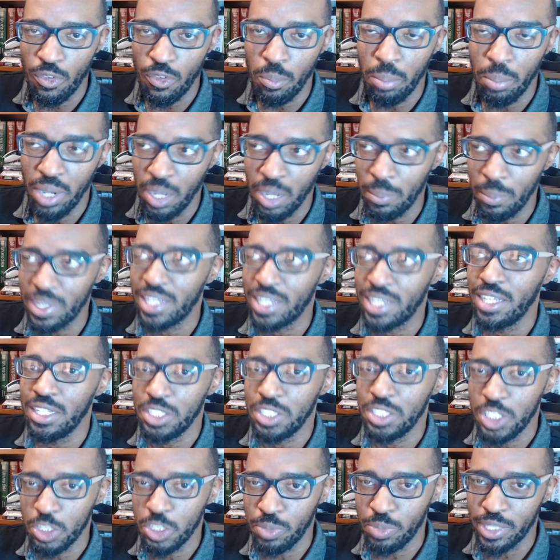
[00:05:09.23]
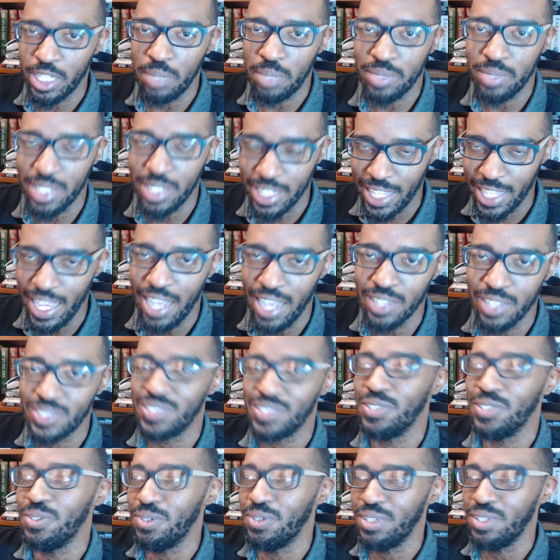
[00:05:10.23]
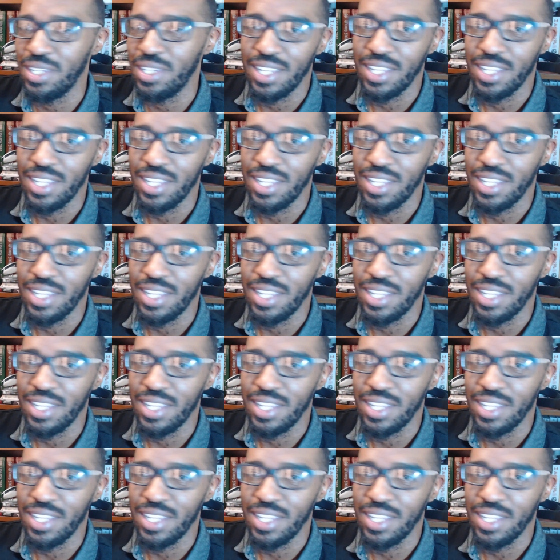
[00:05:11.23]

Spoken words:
But because she's been kept in the castle,